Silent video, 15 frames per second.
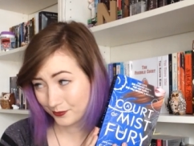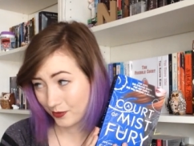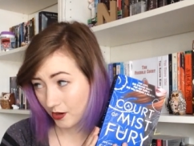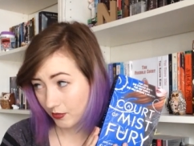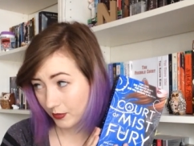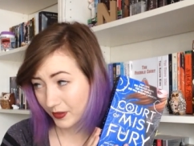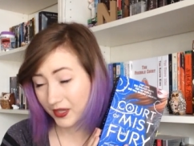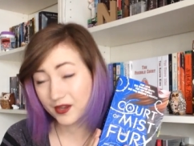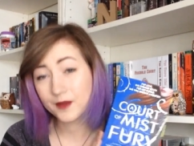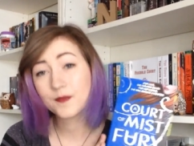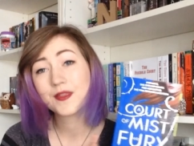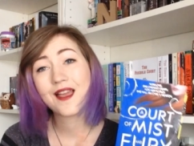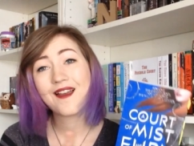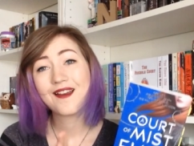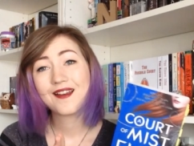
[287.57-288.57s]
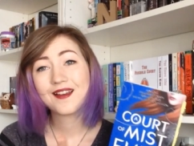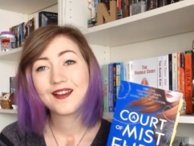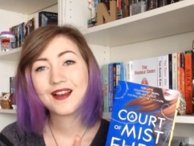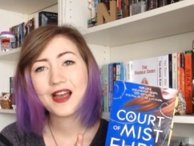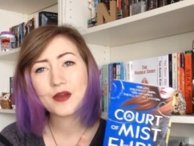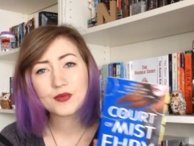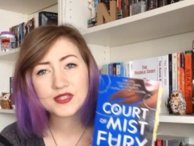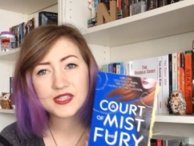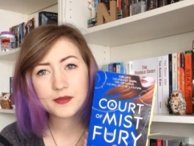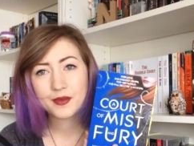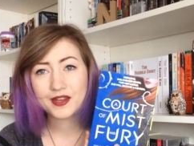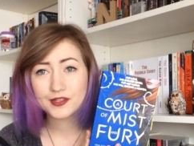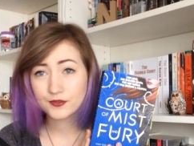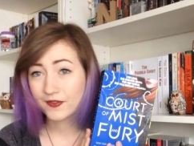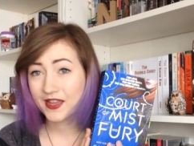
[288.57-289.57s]
probably, I wasn't the
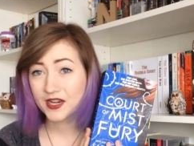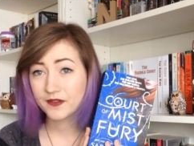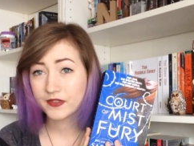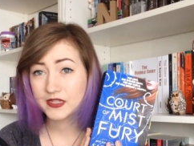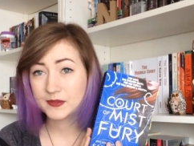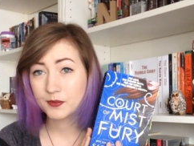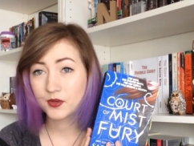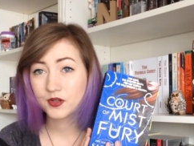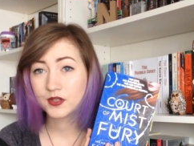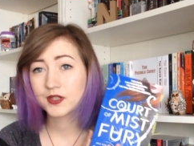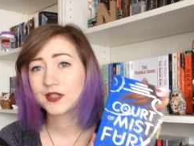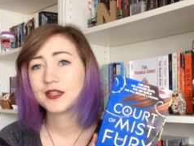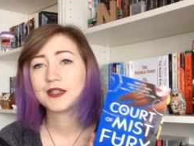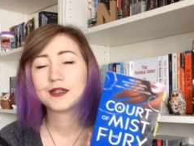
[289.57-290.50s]
biggest fan of this book,